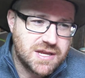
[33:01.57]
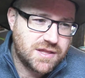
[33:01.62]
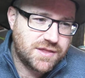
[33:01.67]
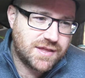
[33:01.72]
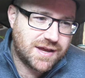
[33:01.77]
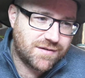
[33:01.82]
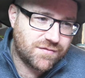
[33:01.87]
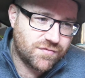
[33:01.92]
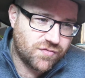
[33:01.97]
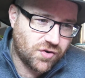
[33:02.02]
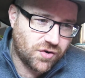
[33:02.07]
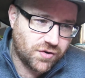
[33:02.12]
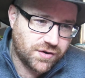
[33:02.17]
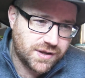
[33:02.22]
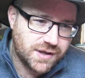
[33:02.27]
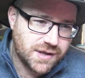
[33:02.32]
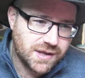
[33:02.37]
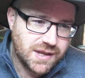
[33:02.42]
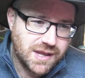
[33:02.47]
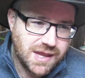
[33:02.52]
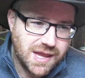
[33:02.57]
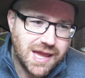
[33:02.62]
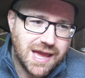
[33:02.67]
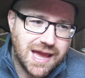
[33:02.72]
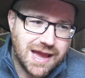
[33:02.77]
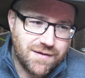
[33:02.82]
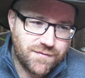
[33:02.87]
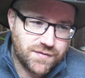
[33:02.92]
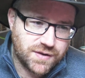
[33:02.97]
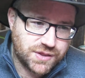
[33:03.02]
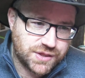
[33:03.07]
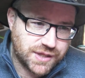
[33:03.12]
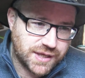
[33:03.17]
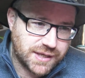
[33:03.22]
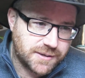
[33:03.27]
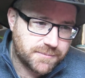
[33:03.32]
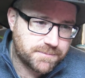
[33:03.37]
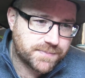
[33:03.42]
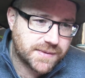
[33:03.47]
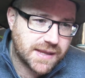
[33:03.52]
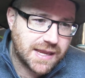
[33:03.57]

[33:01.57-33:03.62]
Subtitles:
that run everything.